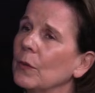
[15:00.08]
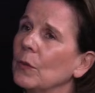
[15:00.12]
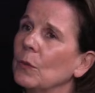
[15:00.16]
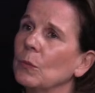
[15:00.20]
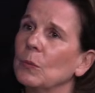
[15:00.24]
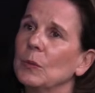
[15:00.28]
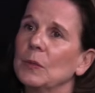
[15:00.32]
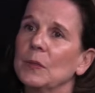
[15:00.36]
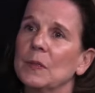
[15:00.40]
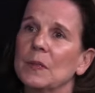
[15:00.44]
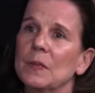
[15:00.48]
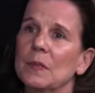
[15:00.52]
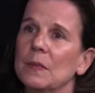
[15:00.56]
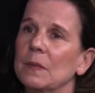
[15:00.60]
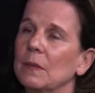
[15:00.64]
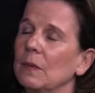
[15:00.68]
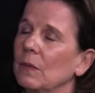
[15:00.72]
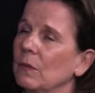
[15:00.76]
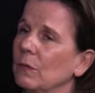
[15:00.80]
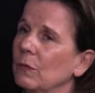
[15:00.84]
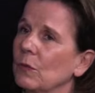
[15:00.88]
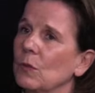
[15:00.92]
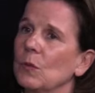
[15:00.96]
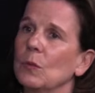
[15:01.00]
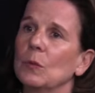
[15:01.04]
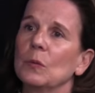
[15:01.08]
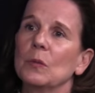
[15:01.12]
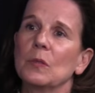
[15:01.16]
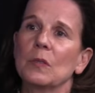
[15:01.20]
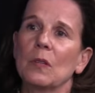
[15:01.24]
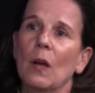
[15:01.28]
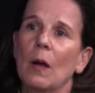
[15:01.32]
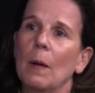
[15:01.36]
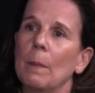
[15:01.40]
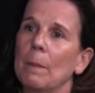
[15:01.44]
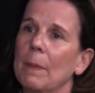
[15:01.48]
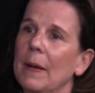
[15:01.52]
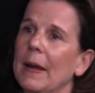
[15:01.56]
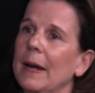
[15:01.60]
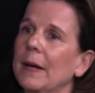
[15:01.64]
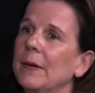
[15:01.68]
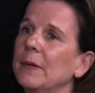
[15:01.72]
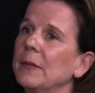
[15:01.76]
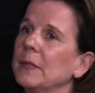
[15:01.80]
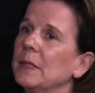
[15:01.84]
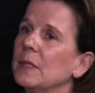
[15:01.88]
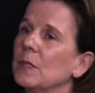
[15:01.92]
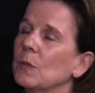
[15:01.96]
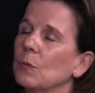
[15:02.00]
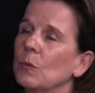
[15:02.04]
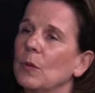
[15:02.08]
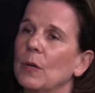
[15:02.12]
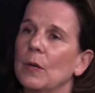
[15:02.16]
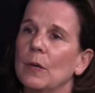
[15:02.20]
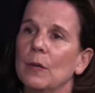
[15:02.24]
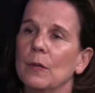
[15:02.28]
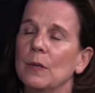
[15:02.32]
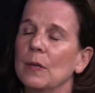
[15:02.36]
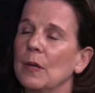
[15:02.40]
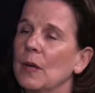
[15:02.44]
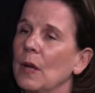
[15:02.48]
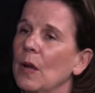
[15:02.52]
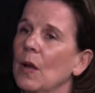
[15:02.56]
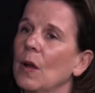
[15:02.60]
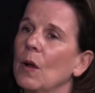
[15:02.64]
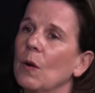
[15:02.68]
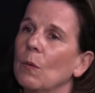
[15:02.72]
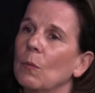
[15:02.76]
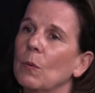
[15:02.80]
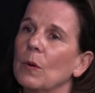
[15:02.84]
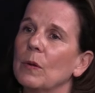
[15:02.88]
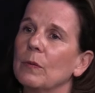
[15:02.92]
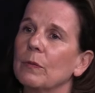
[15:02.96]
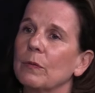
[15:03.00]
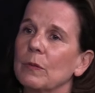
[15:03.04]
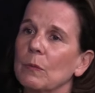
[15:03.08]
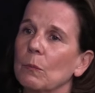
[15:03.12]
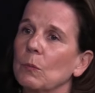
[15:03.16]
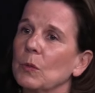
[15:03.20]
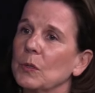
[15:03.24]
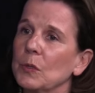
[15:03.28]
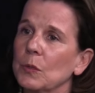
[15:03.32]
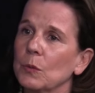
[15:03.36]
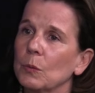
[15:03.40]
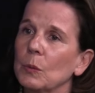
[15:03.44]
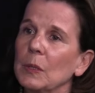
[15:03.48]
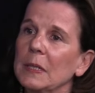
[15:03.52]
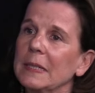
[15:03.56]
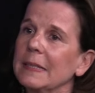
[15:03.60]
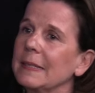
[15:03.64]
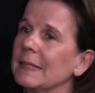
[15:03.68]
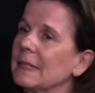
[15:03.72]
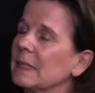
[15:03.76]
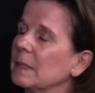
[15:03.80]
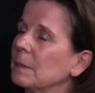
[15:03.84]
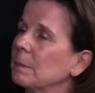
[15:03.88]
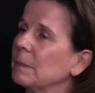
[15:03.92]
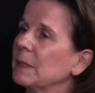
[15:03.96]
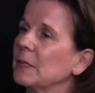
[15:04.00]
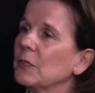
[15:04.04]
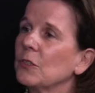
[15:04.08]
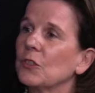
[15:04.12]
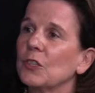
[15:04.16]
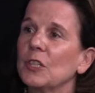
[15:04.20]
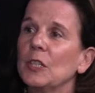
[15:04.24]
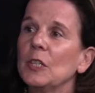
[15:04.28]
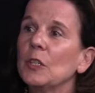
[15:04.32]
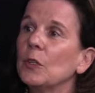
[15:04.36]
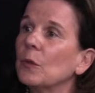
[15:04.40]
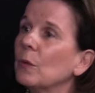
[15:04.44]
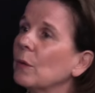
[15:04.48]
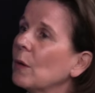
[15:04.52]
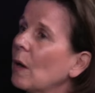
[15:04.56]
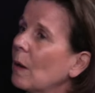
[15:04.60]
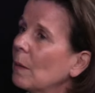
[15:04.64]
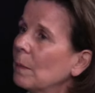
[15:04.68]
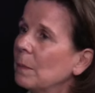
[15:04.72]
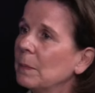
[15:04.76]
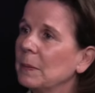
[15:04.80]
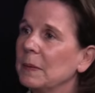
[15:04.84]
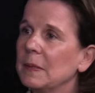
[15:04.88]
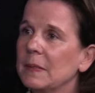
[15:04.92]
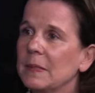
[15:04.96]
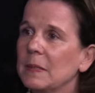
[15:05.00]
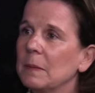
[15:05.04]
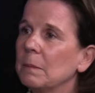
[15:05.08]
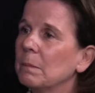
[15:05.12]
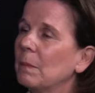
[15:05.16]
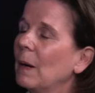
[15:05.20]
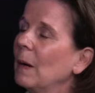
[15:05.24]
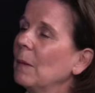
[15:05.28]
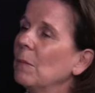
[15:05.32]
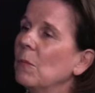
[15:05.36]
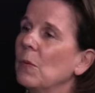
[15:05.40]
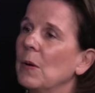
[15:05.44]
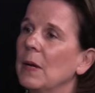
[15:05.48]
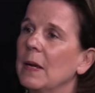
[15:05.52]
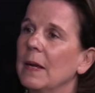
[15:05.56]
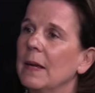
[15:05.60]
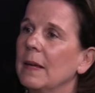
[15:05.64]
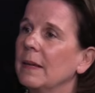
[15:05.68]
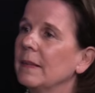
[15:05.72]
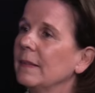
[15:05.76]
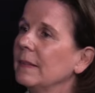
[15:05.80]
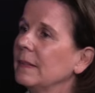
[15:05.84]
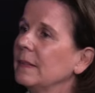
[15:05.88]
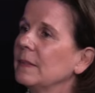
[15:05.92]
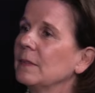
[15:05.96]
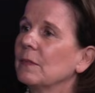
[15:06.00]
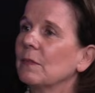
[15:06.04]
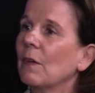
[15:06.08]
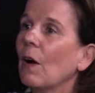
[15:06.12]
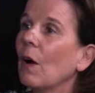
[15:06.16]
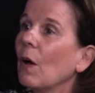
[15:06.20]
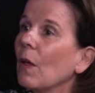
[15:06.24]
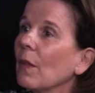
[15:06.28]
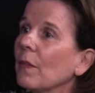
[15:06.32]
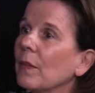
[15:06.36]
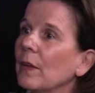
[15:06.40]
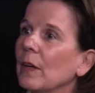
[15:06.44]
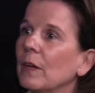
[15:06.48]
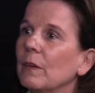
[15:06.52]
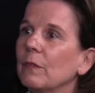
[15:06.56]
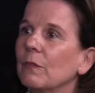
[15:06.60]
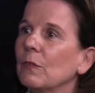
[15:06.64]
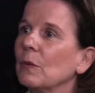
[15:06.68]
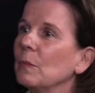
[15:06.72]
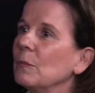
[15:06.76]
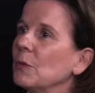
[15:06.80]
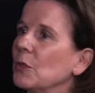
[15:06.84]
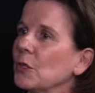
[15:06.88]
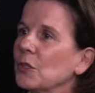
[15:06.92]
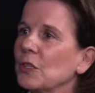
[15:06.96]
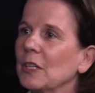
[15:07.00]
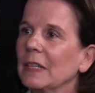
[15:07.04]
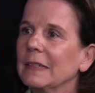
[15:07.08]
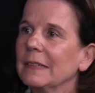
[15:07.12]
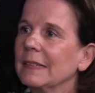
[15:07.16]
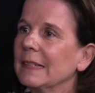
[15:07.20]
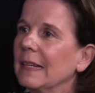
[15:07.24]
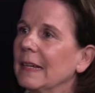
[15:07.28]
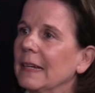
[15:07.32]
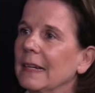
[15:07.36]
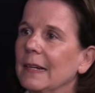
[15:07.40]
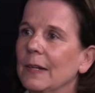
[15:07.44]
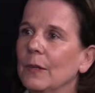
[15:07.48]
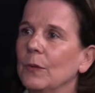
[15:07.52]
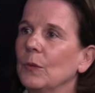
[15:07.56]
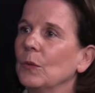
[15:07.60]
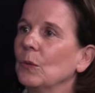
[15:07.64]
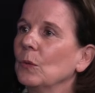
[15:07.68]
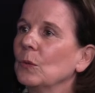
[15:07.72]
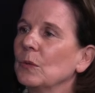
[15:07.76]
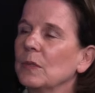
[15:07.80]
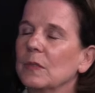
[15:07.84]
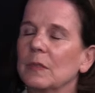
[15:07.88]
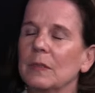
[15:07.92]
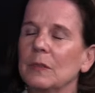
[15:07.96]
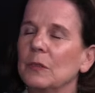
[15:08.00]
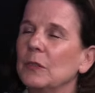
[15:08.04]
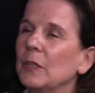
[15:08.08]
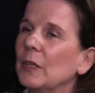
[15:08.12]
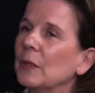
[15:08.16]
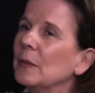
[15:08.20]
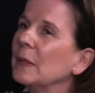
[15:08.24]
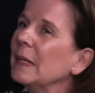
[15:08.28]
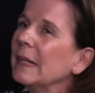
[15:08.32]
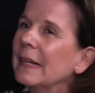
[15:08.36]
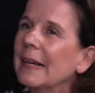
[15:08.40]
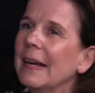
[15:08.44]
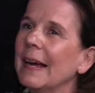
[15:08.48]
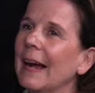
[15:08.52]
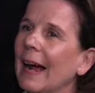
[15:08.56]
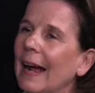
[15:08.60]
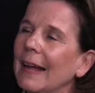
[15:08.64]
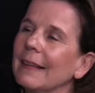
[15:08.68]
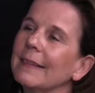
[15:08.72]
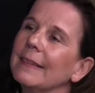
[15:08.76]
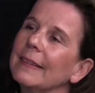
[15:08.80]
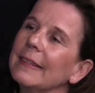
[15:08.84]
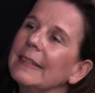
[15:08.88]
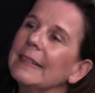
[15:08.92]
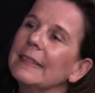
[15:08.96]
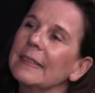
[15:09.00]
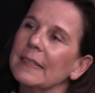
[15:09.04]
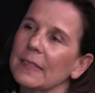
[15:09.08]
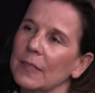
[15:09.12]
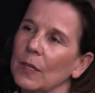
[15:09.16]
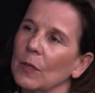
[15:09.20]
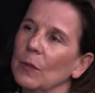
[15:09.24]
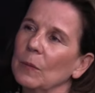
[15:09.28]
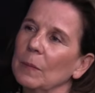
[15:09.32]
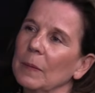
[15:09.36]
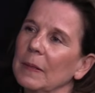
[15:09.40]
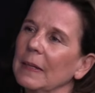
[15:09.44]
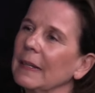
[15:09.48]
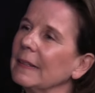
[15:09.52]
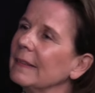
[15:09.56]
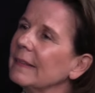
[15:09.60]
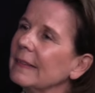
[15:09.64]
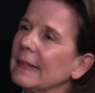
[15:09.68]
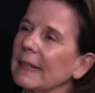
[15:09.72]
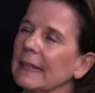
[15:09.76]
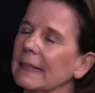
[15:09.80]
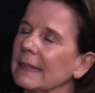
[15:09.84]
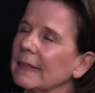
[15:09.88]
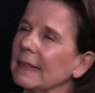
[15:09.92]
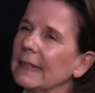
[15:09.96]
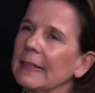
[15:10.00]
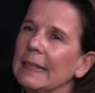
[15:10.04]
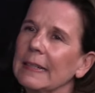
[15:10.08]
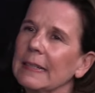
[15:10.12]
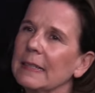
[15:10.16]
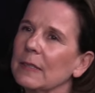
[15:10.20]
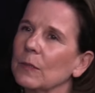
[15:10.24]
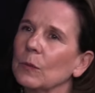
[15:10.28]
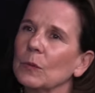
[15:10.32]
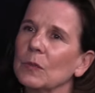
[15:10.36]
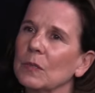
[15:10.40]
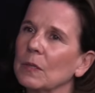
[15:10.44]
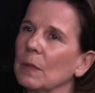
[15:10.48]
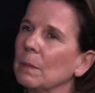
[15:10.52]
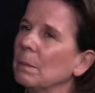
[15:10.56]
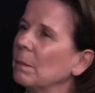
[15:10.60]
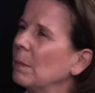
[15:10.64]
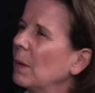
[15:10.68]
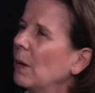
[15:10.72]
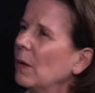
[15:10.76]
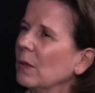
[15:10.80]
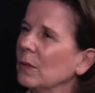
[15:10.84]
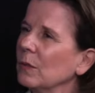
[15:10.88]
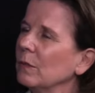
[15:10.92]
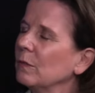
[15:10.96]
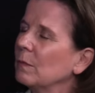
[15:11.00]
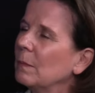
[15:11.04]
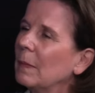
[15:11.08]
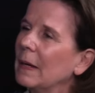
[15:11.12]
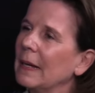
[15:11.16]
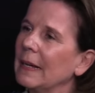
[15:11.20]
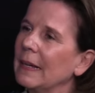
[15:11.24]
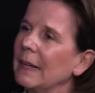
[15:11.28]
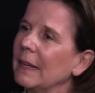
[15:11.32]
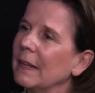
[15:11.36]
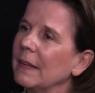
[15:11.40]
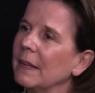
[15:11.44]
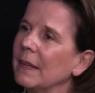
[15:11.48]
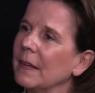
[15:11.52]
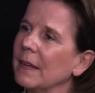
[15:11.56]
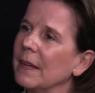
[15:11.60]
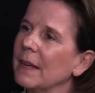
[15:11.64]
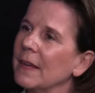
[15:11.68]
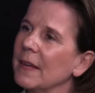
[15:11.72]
who was of course her parents were were, were Swiss, but she grew up in Zimbabwe. This father from Neuchâtel, who was you know I think so, but I th I think it's also part of my mm.